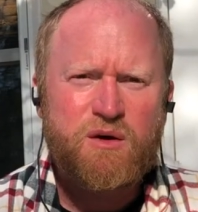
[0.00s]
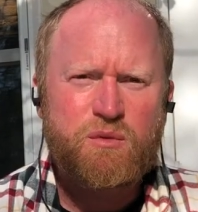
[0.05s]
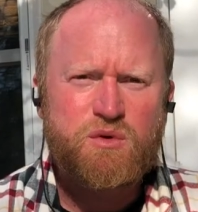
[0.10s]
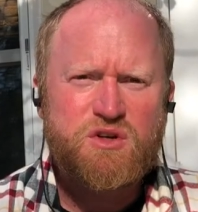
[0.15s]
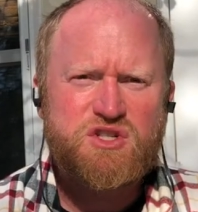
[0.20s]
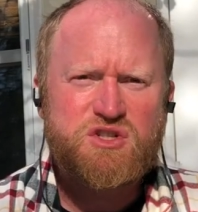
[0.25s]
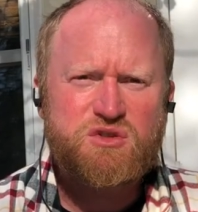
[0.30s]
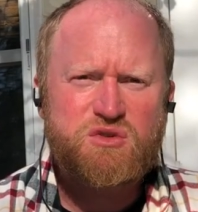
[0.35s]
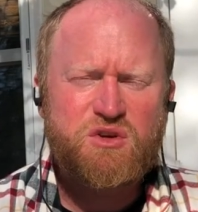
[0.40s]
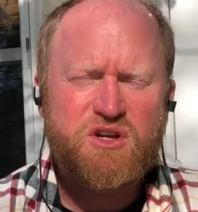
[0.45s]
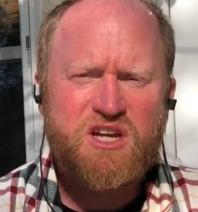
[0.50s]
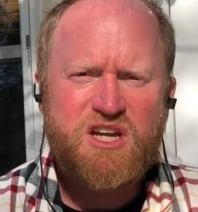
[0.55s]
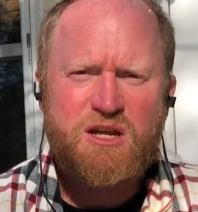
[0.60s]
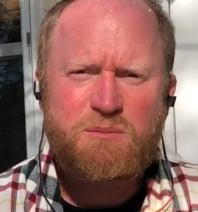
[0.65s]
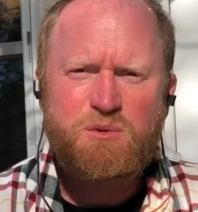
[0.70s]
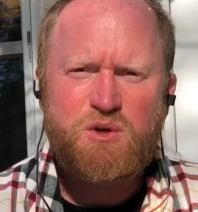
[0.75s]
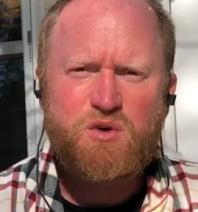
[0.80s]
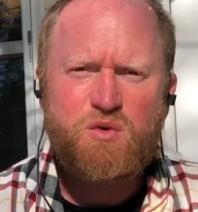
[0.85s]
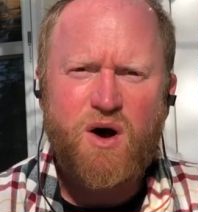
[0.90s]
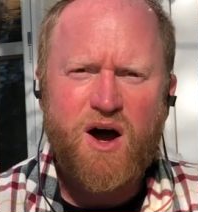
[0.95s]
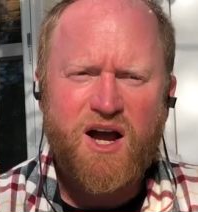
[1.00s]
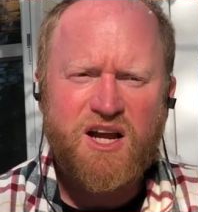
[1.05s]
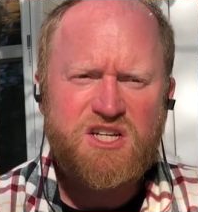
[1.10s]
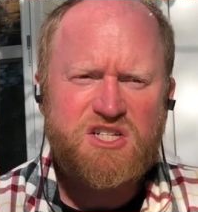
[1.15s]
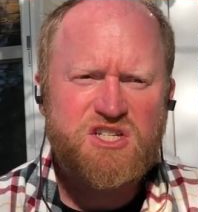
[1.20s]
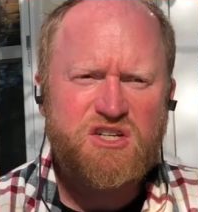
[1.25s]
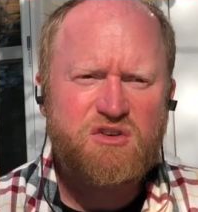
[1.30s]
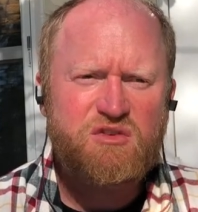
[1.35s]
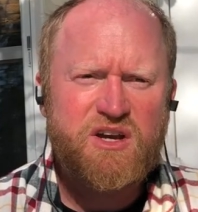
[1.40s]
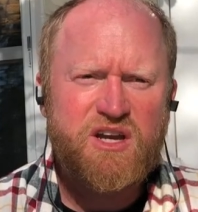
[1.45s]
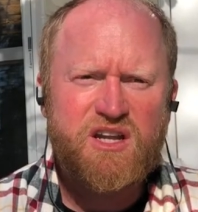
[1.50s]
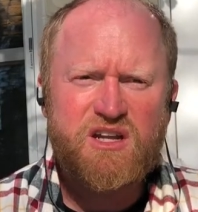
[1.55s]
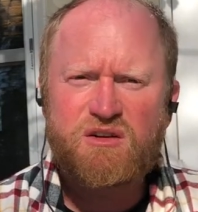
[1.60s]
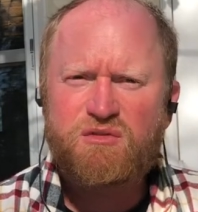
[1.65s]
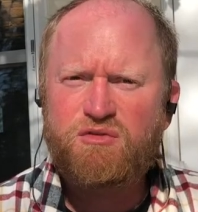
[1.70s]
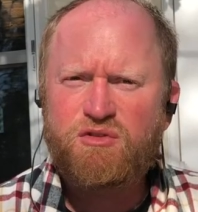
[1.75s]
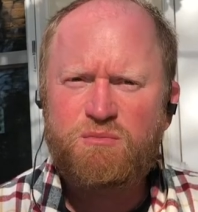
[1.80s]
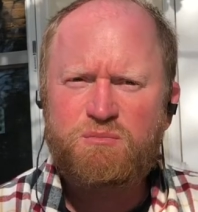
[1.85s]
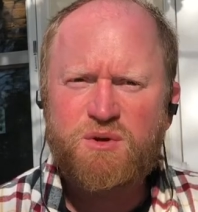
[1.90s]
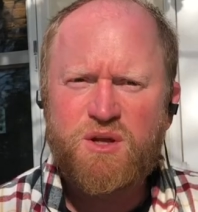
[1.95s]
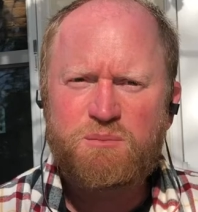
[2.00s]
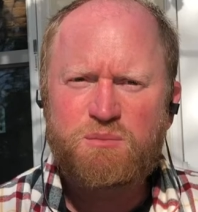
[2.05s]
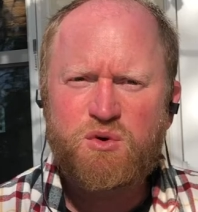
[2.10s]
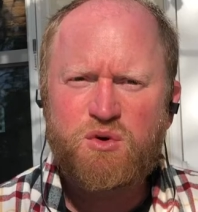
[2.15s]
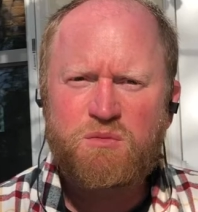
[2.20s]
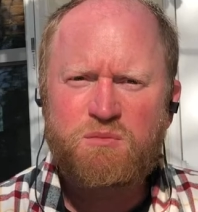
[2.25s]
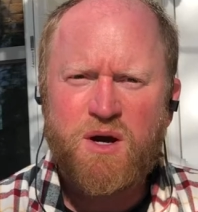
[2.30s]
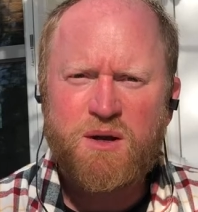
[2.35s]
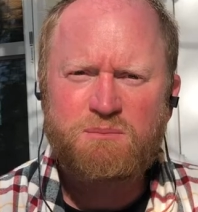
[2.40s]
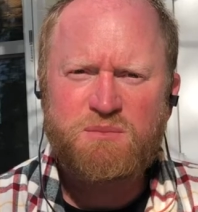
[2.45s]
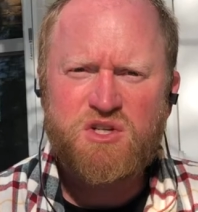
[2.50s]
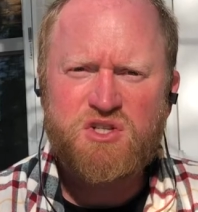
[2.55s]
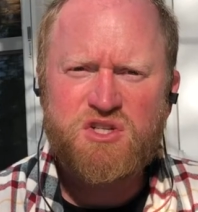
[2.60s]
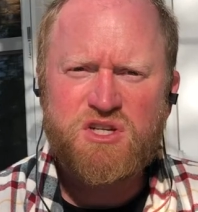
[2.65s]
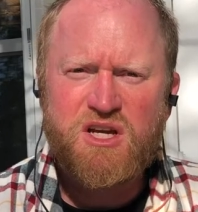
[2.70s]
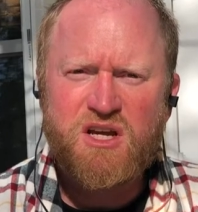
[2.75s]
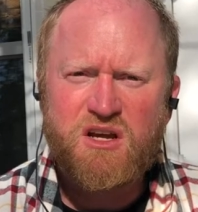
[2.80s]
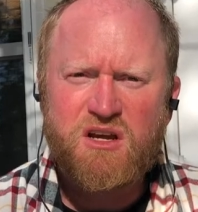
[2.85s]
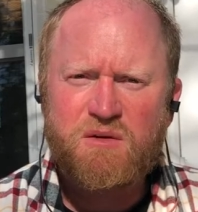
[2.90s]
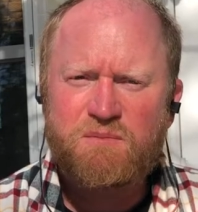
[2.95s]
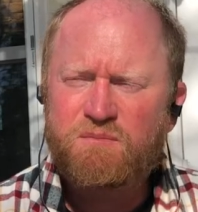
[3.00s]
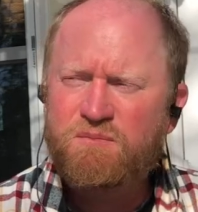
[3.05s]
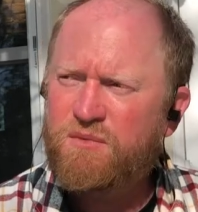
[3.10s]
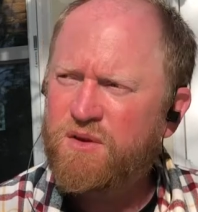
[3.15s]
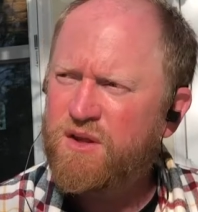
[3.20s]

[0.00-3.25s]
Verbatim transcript: was to keep you isolated from people who might be sick.